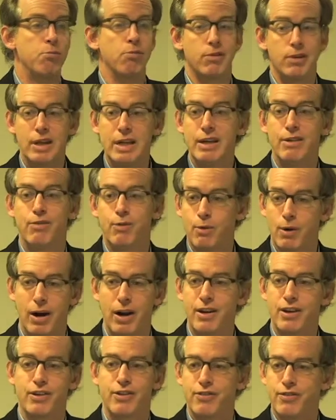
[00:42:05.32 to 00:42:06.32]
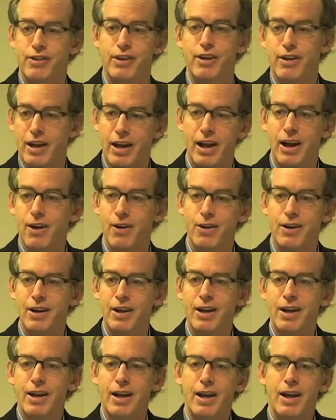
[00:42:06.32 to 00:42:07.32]
believe what I just figured out.
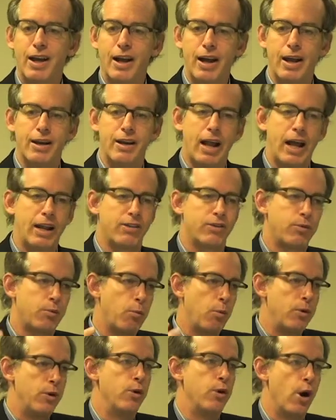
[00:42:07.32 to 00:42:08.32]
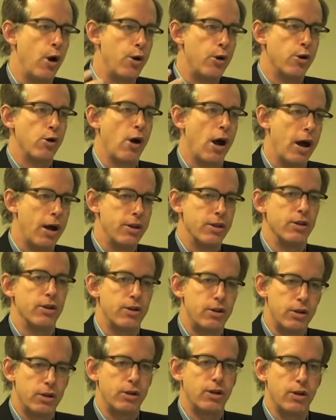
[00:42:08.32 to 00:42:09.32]
And that's when you know you're on the,
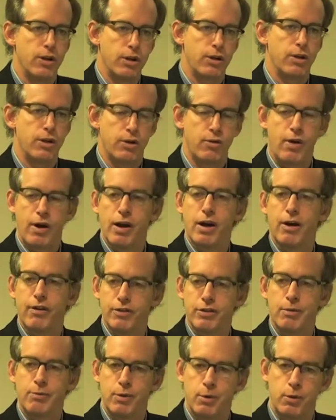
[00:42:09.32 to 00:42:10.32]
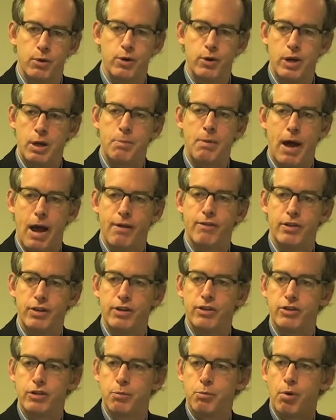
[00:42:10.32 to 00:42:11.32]
the trail of something when you keep having
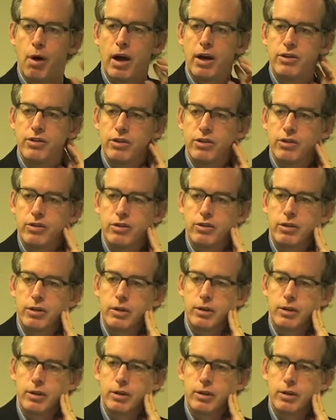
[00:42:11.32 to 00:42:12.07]
these surprises.